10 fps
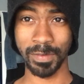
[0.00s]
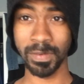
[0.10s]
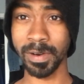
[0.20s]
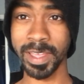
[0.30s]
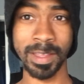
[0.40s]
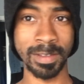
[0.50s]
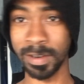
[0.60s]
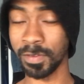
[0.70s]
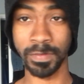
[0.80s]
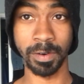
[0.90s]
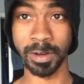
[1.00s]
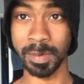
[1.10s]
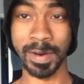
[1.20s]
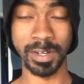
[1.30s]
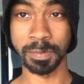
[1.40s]
Before I get any further in
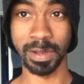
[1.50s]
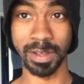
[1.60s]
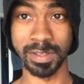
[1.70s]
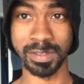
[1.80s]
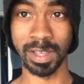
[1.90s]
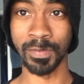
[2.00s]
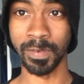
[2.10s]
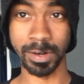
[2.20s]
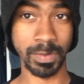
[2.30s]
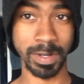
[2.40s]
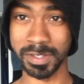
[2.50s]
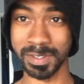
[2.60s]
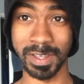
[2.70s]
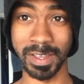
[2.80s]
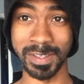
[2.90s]
my response, I first want to
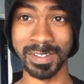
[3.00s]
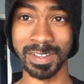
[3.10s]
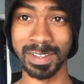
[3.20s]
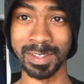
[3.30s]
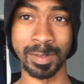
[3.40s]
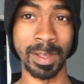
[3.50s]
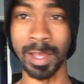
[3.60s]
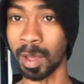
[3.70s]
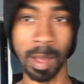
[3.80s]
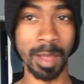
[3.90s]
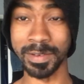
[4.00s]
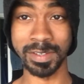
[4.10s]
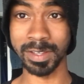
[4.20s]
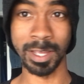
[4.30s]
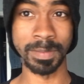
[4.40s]
state that
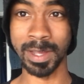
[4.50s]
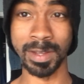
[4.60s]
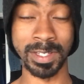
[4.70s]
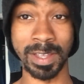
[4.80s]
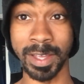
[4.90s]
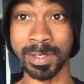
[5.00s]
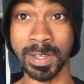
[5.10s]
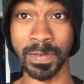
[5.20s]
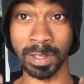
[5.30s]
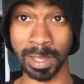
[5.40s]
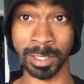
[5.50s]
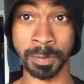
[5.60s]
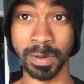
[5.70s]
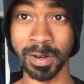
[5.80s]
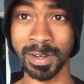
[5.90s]
obviously I'm not a scientific
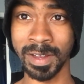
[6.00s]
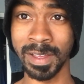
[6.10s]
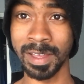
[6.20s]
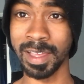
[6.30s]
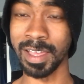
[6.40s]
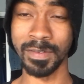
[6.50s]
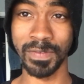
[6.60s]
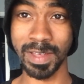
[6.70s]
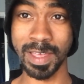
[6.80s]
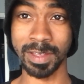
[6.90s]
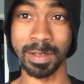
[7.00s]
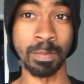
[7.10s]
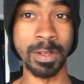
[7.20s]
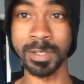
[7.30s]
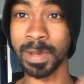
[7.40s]
expert. In fact,
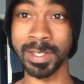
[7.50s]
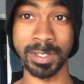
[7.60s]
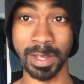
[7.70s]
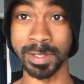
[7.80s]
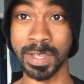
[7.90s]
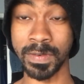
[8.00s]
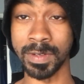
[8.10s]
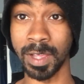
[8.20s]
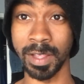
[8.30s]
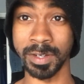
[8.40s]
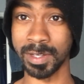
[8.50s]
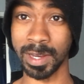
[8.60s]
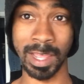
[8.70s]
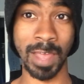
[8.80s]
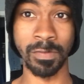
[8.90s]
most of my scientific knowledge that
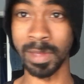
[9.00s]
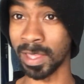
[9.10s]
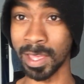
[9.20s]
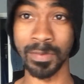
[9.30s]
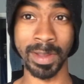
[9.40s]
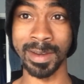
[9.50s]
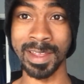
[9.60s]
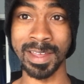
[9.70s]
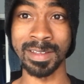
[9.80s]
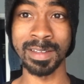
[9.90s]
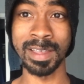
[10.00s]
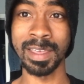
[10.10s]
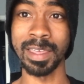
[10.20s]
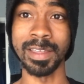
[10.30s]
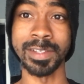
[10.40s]
I have in my head right now
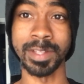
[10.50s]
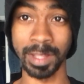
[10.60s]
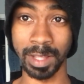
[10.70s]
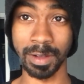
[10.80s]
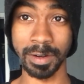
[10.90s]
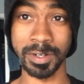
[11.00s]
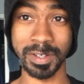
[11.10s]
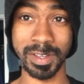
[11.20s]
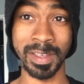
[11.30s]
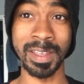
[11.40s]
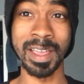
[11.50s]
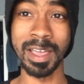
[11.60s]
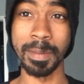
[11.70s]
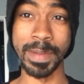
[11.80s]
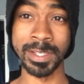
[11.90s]
is largely
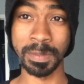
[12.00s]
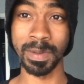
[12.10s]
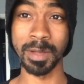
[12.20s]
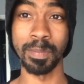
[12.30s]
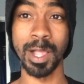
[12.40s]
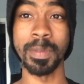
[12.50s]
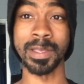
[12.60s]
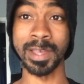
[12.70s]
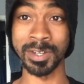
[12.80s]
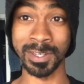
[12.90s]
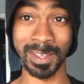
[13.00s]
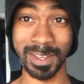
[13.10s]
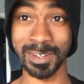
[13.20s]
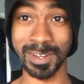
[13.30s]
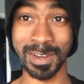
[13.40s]
based upon public
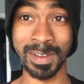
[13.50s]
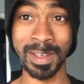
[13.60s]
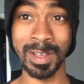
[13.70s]
education,